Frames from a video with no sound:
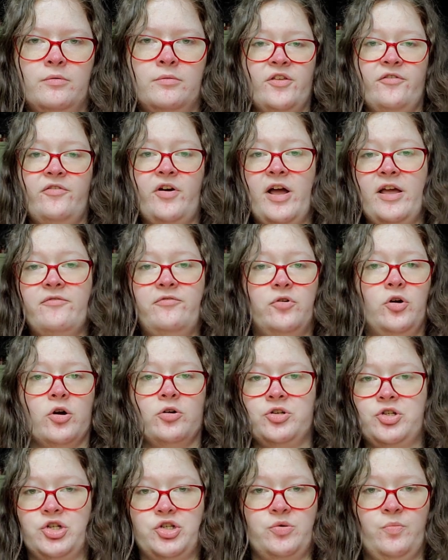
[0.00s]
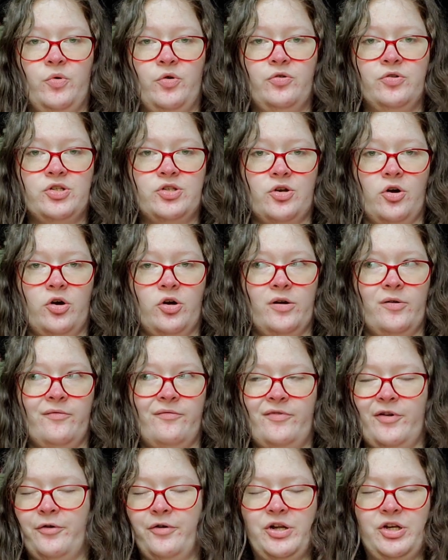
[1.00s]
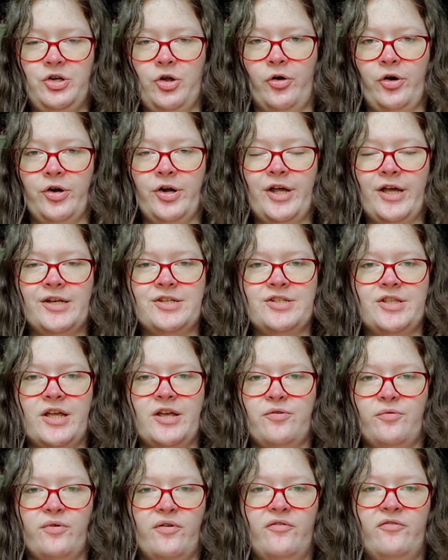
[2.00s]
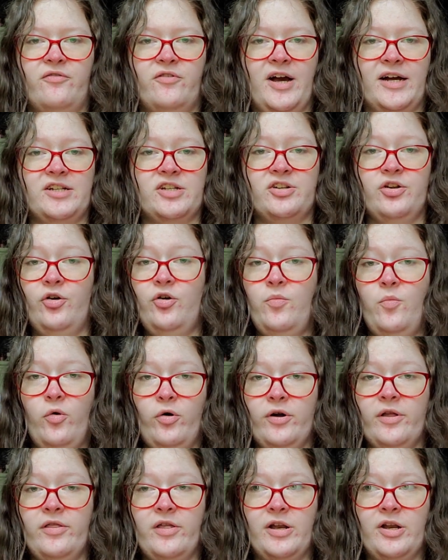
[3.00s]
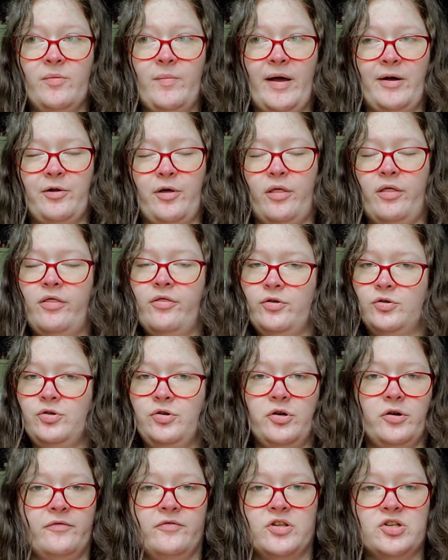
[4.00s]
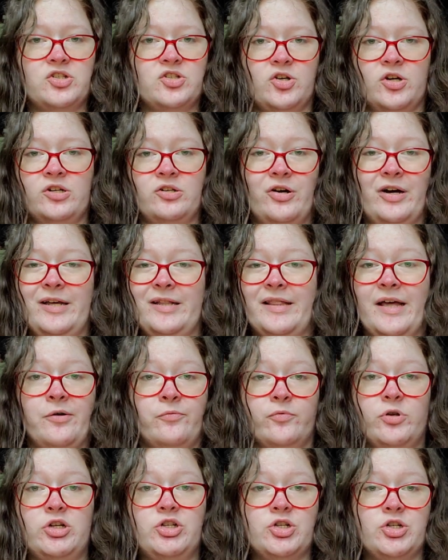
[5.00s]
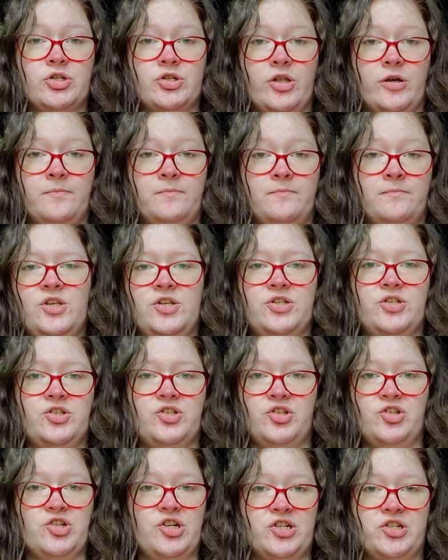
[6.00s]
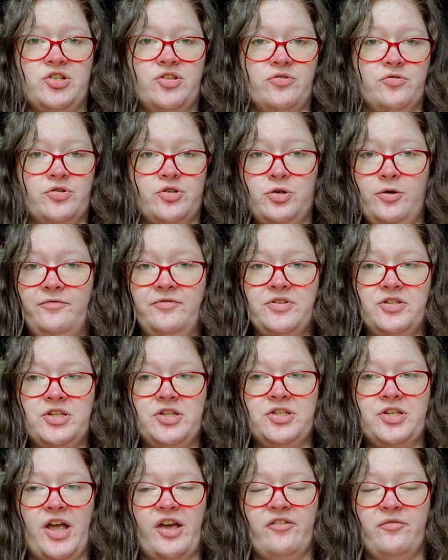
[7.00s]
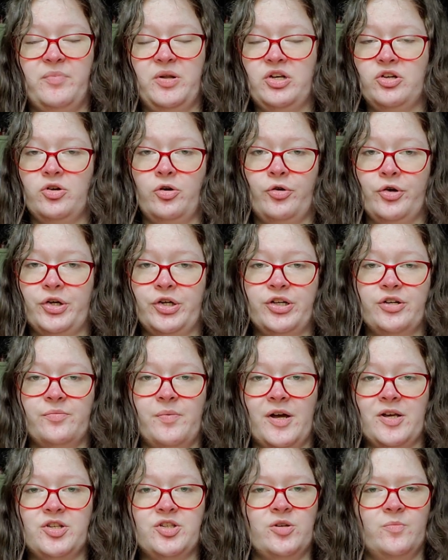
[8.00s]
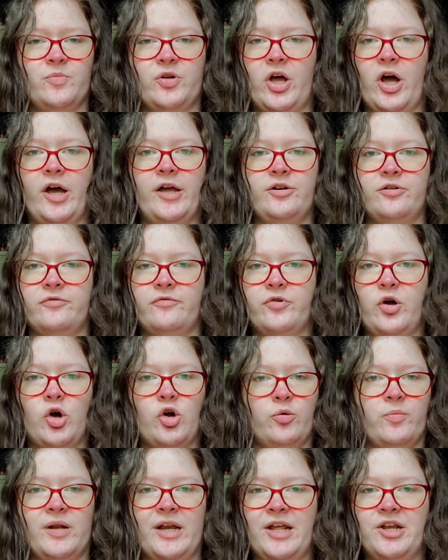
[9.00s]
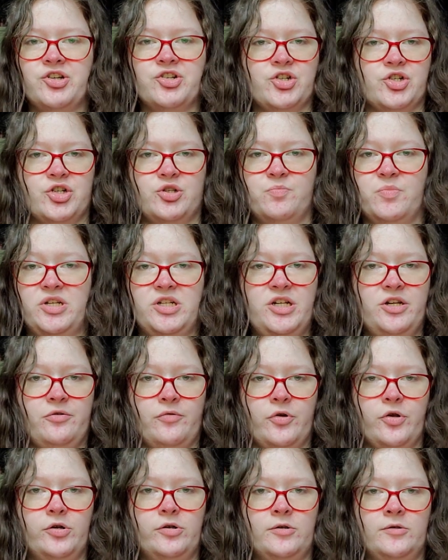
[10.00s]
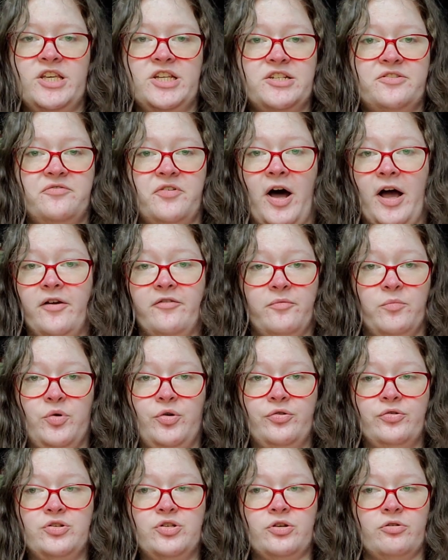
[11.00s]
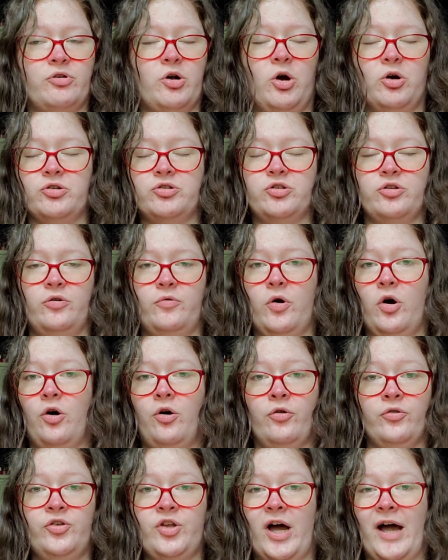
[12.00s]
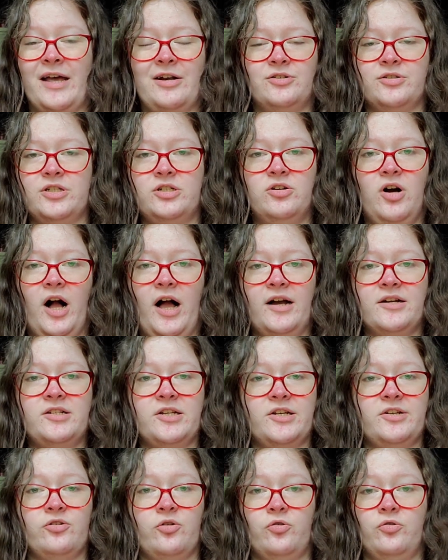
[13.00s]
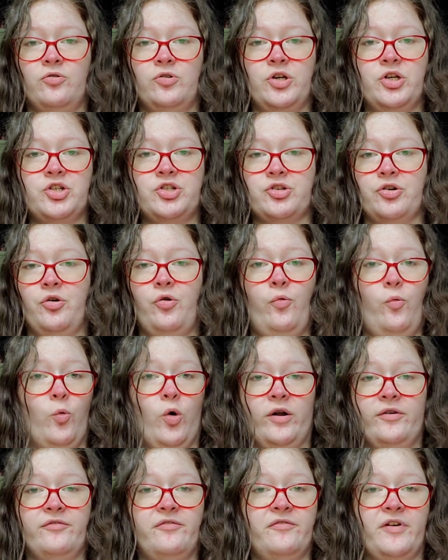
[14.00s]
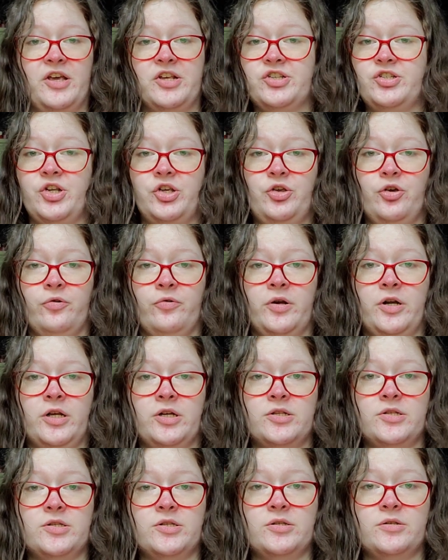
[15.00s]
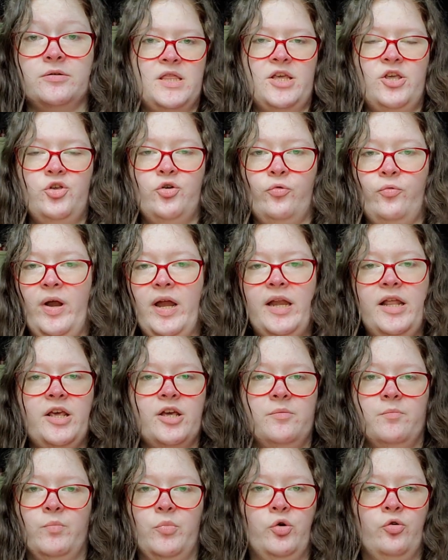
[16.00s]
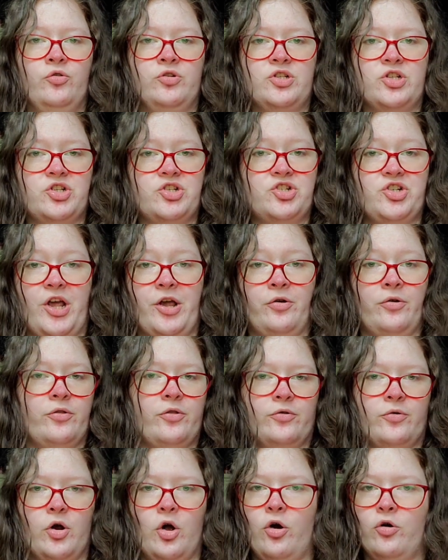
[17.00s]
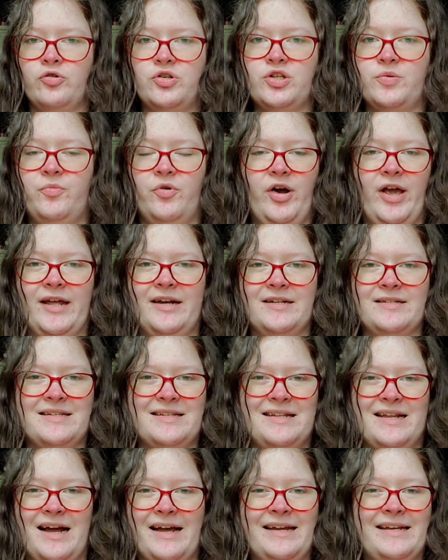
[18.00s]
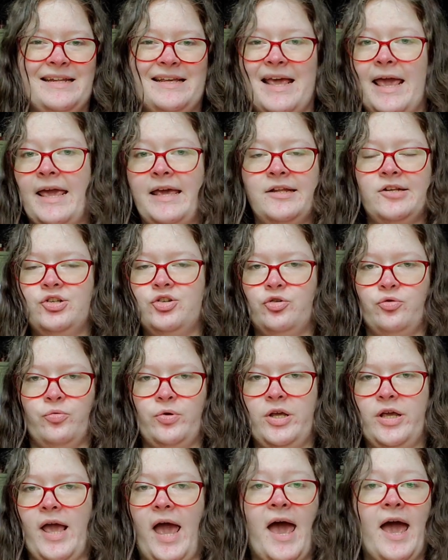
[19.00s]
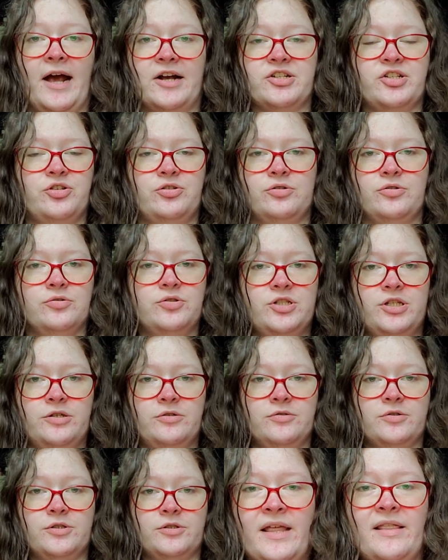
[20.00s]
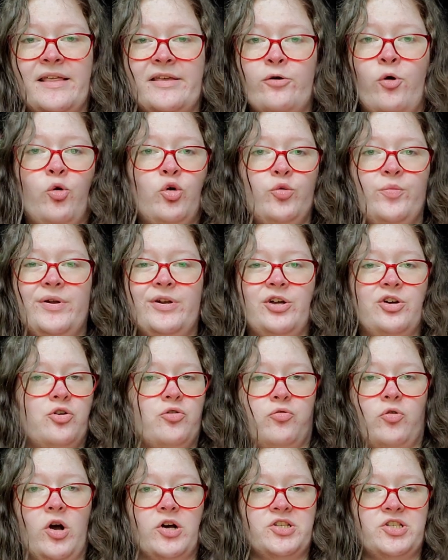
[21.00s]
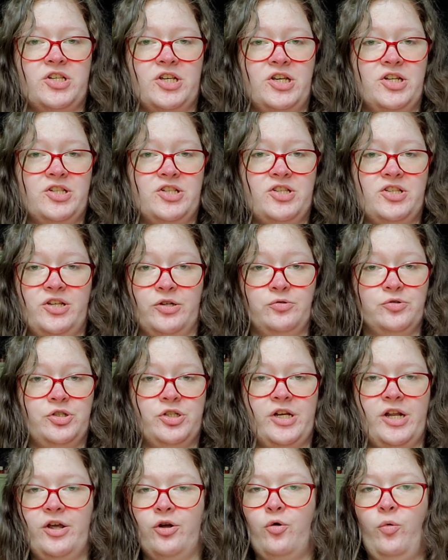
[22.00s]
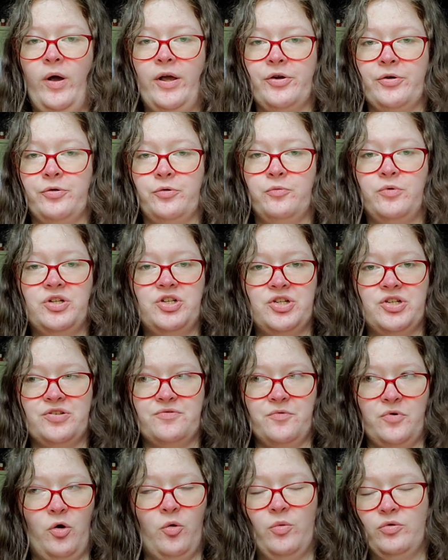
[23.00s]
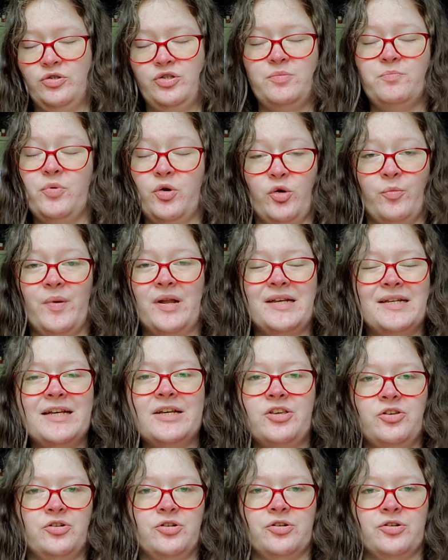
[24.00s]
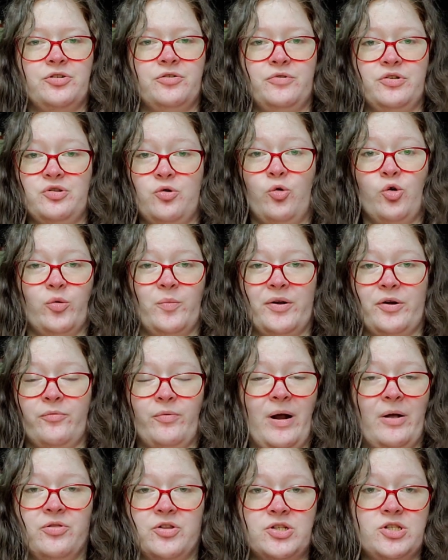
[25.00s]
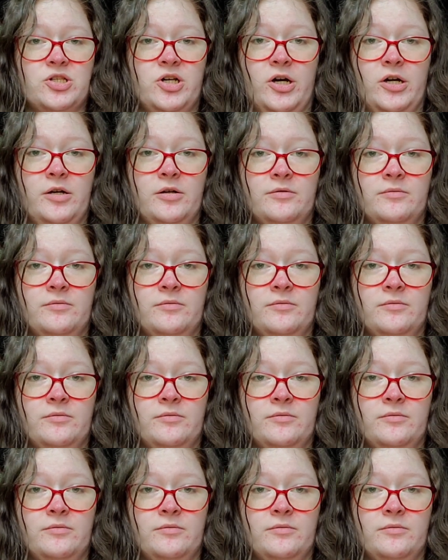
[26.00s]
The 5 largest moons are very dark, as they reflect no more than about a third of the sunlight that reaches them. This suggests their surfaces have been darkened by some kind of carbonaceous material. These 5 moons are also all tidally locked and only show one face to Uranus. The Uranian moons share their host planet's 98-degree axial tilt, and they orbit across its tilted equator, which is almost perpendicular to its orbit around the sun.